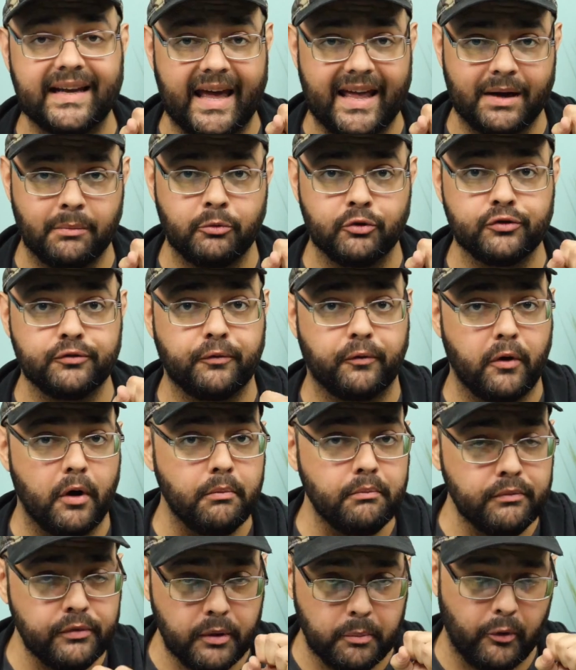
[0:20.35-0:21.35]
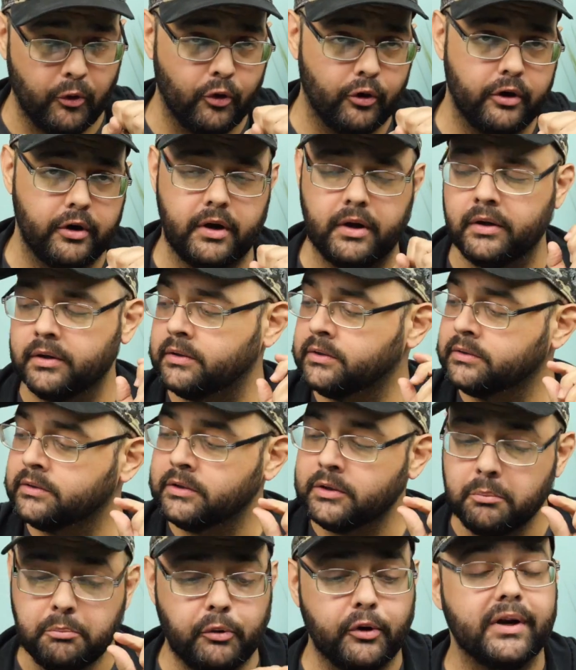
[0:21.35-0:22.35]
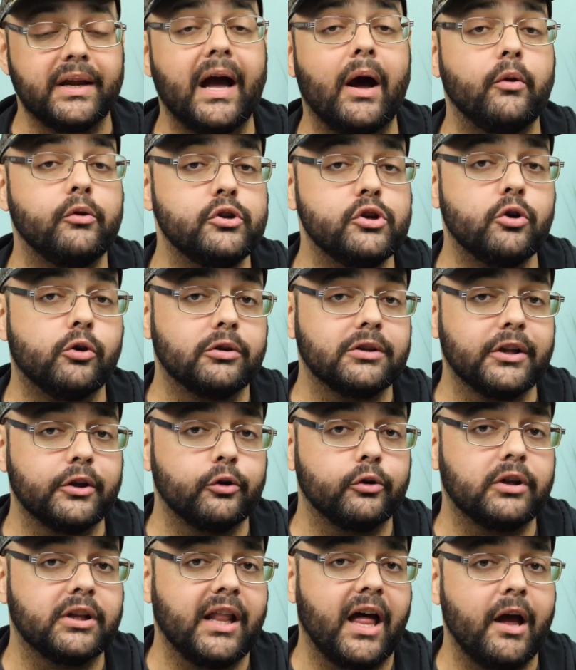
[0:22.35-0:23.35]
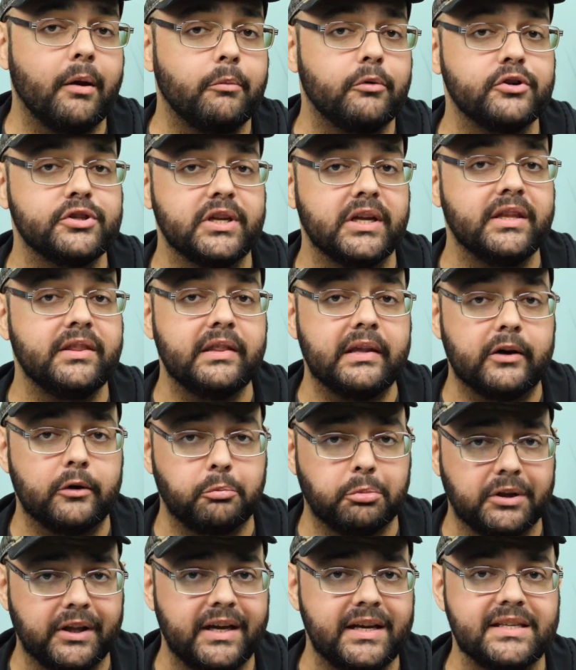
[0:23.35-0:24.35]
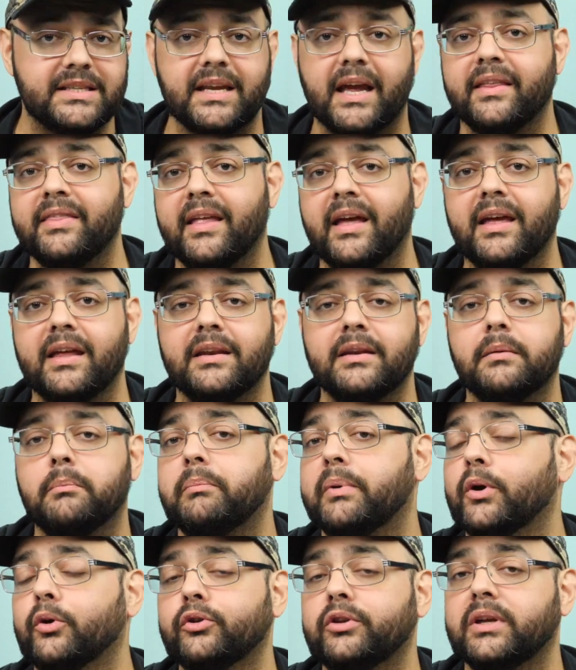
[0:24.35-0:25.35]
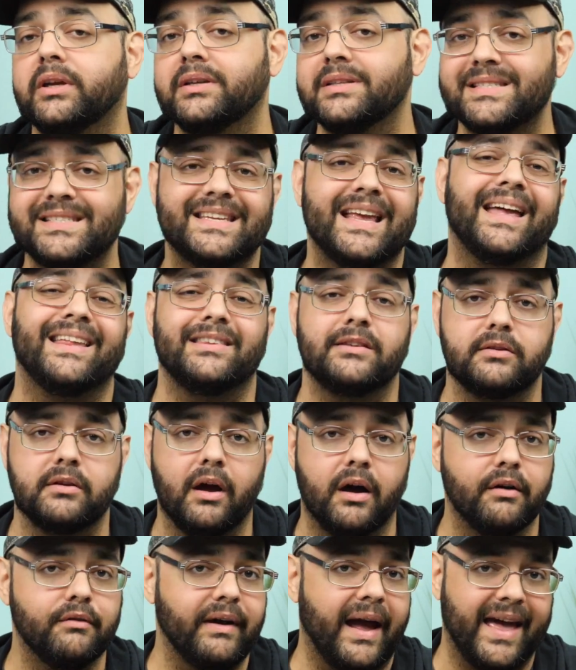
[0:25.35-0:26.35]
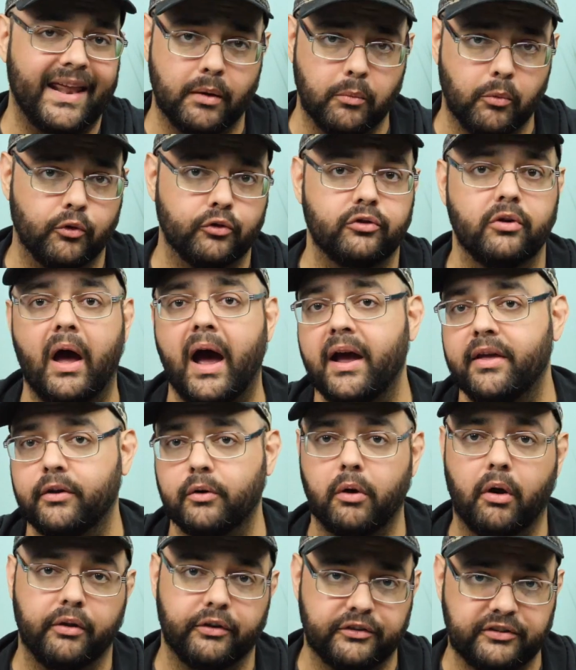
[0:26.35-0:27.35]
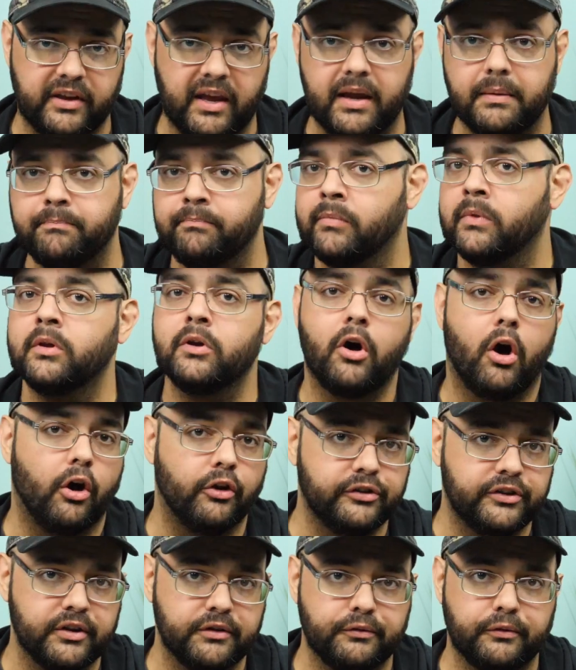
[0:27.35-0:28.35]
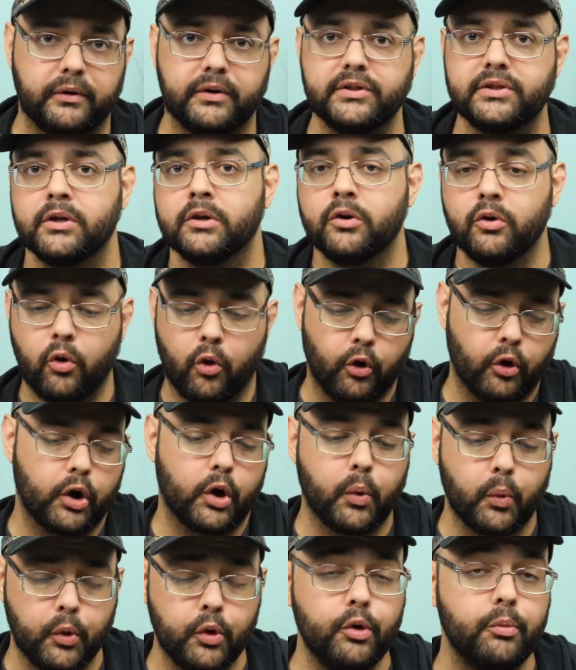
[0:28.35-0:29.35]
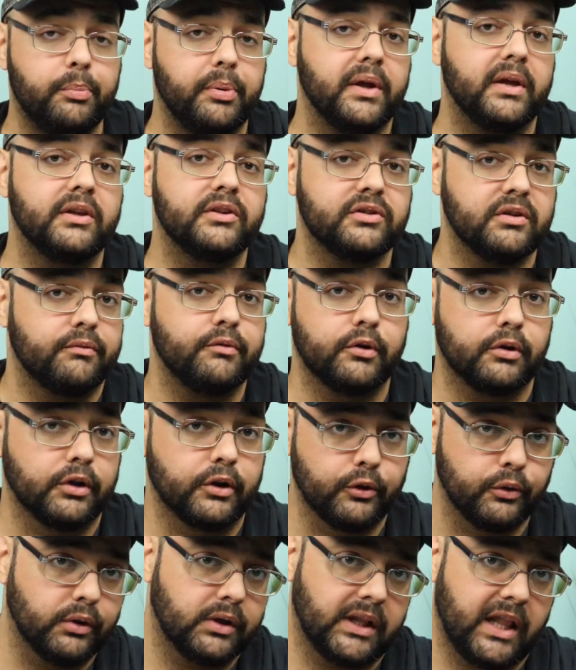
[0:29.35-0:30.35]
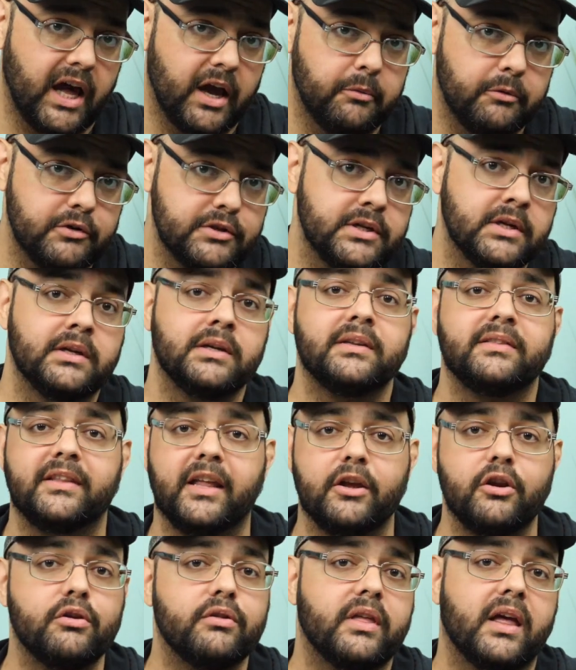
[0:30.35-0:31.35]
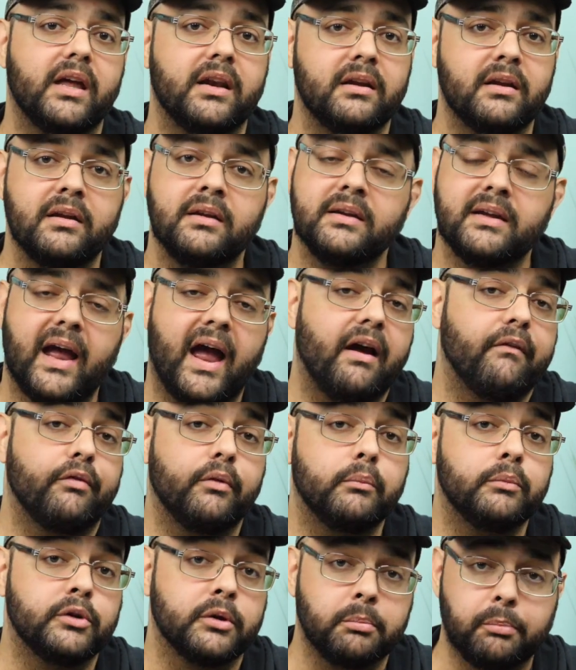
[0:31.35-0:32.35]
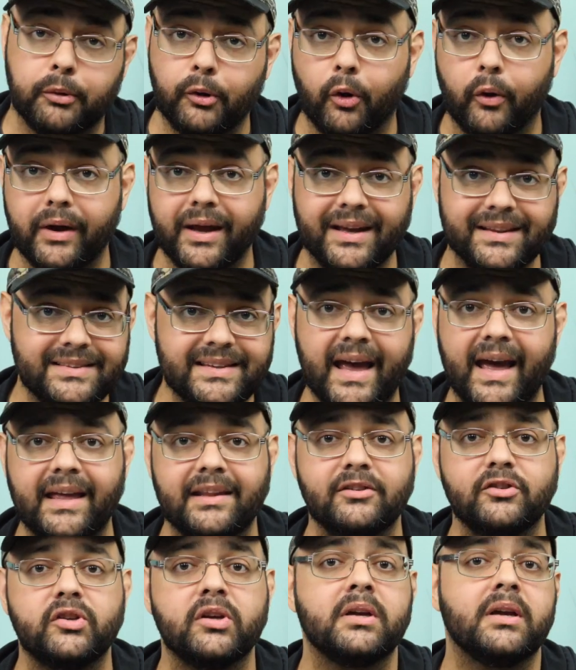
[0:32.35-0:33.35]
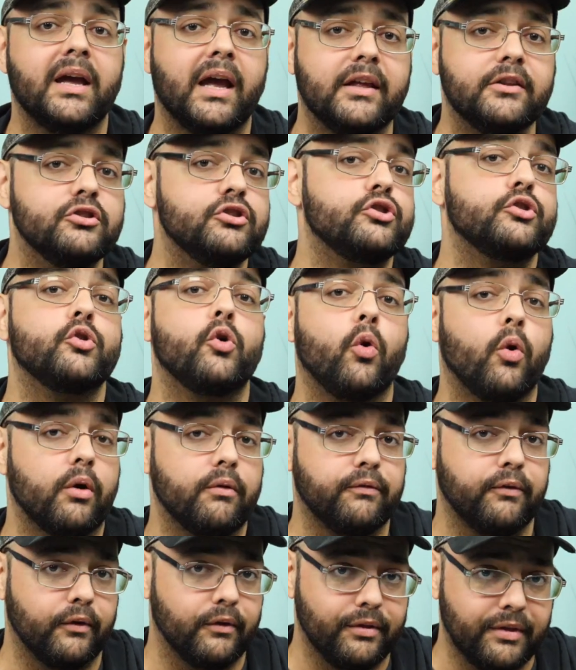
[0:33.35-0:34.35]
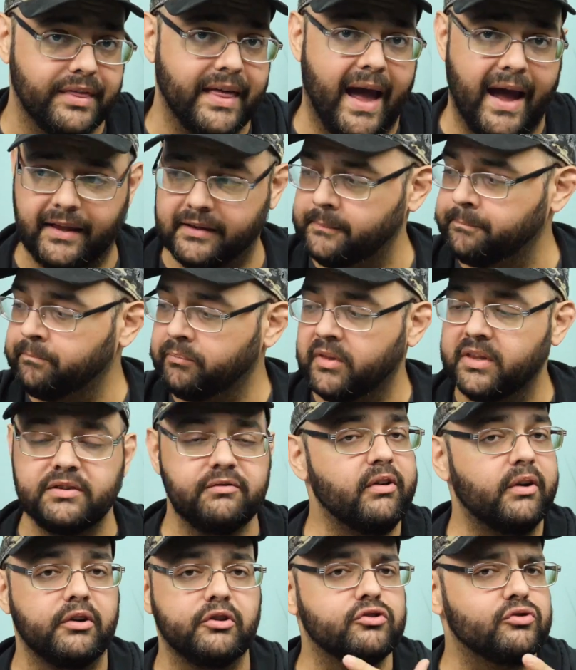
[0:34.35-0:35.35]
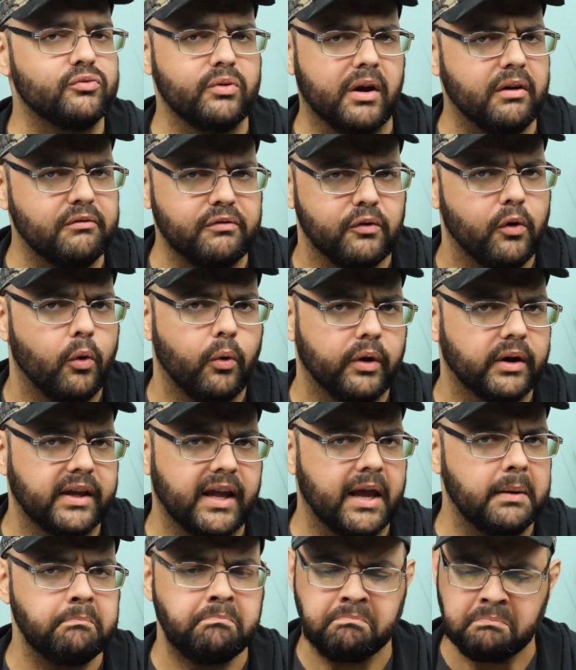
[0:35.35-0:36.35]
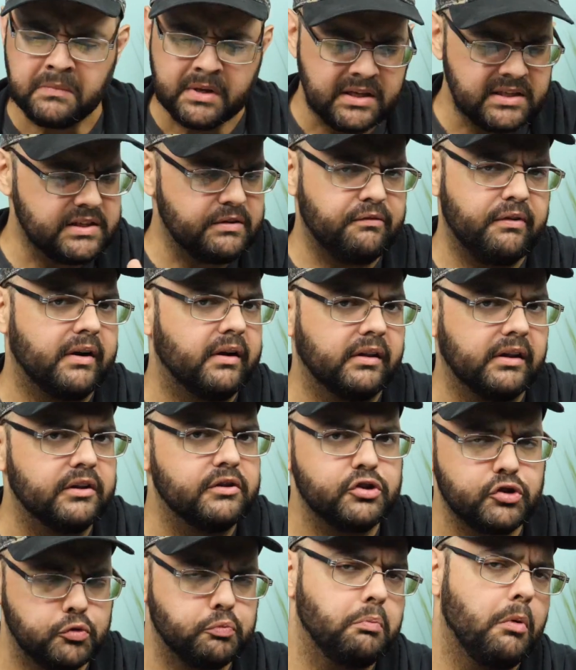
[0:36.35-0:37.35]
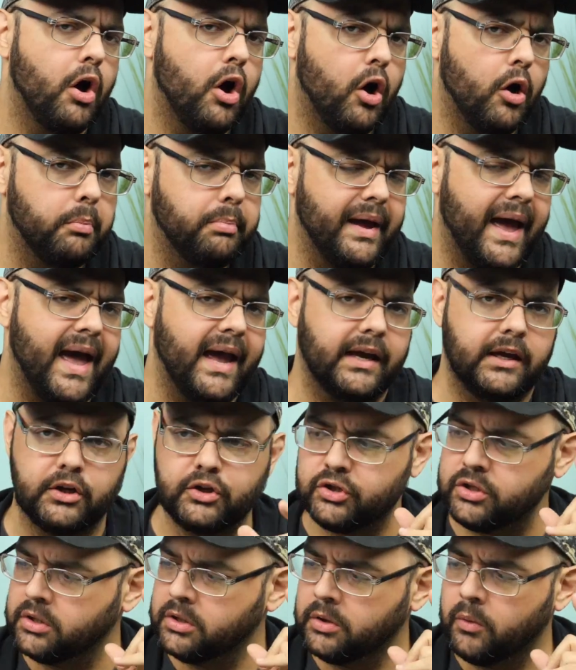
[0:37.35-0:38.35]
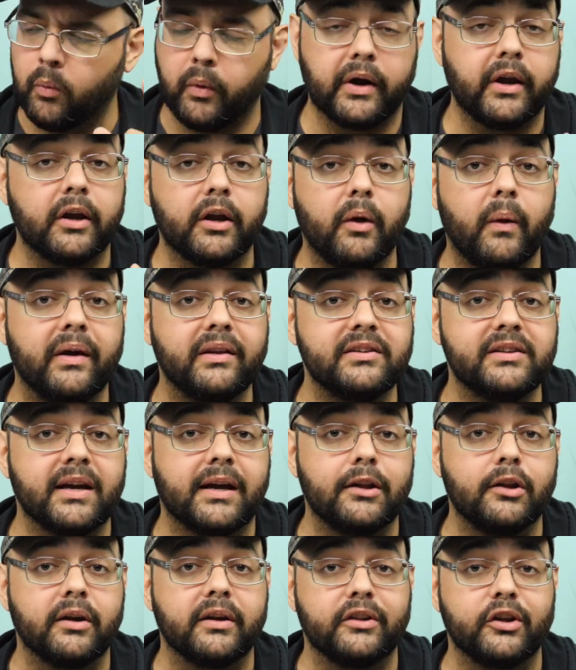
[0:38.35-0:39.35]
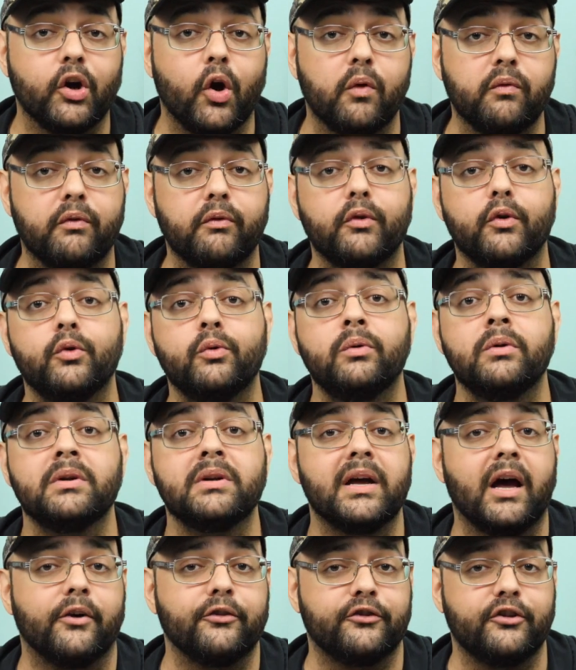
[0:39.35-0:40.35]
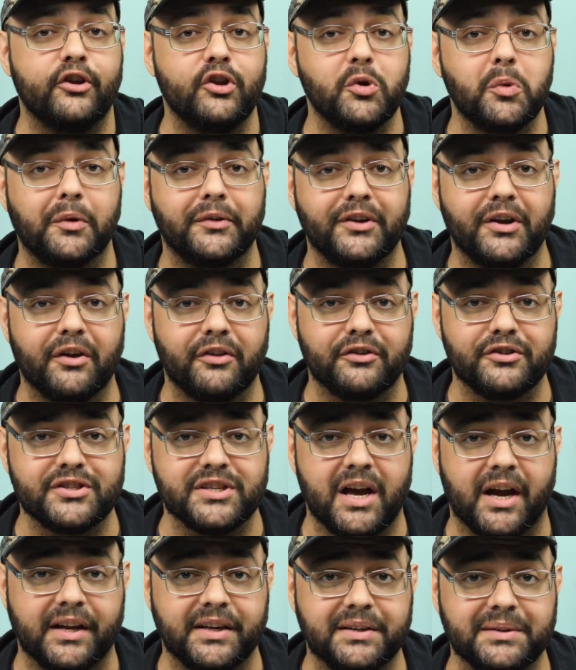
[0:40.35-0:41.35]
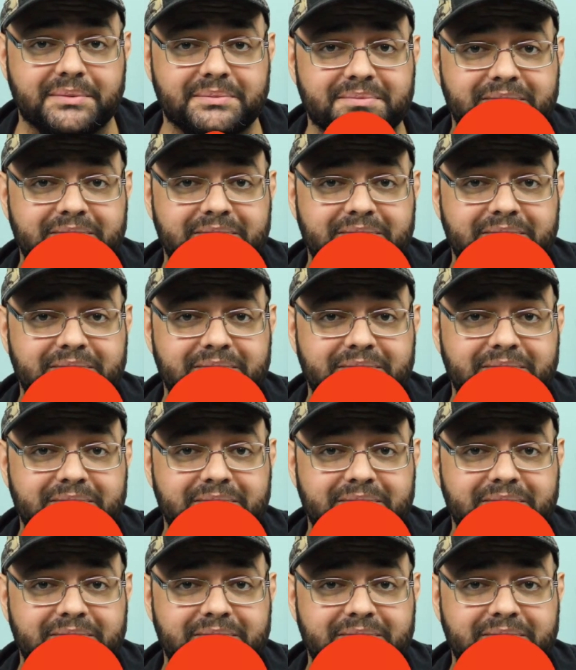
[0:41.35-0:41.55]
animals from the board, putting out your little climbers in their place, and then building sets of animals, either all the same, all different, or groupings of your little climbers that you then have them deploy a tent and score for that. It's a very straightforward game. It's a fairly small package. We're going to go ahead and take a look at the overview. I'll see you on the other side.